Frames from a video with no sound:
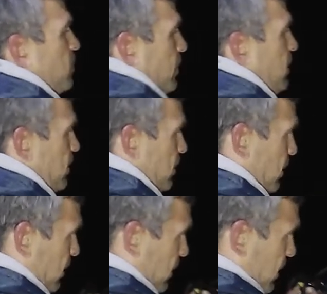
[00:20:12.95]
or anything
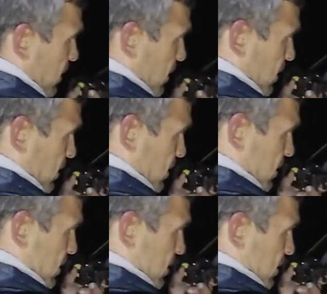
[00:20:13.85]
like that.
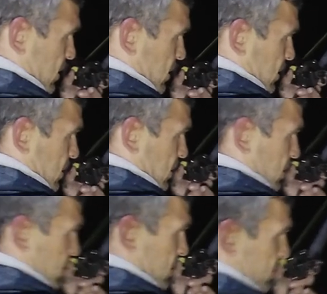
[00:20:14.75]
Um,